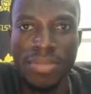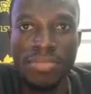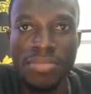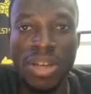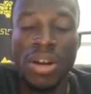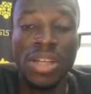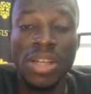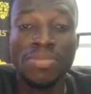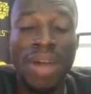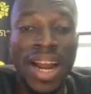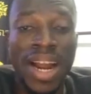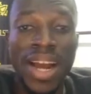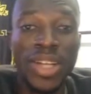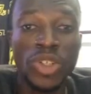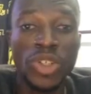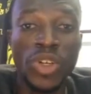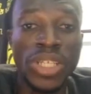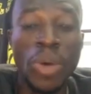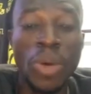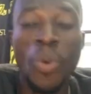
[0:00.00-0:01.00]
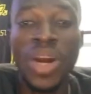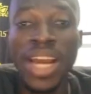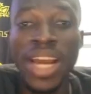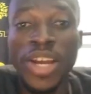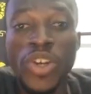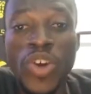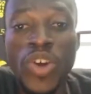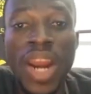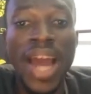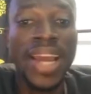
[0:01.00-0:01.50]
Because my culture said, whether
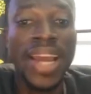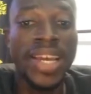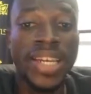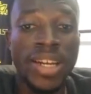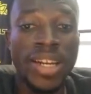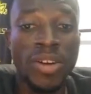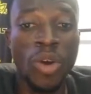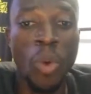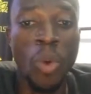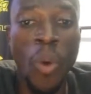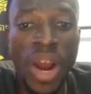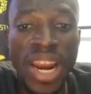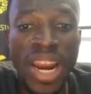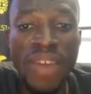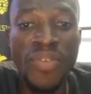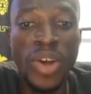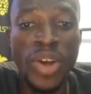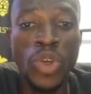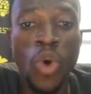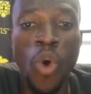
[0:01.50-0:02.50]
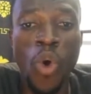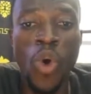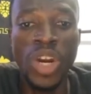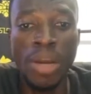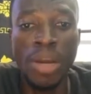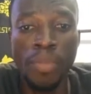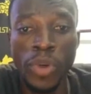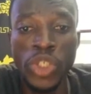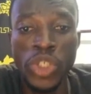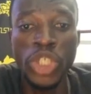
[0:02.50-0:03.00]
you like it or not, whenever you
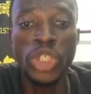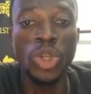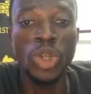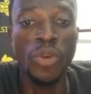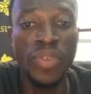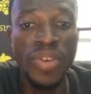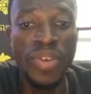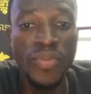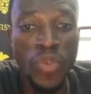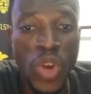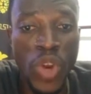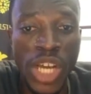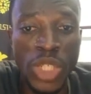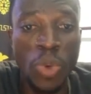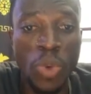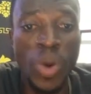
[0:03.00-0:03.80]
hold a position of influence,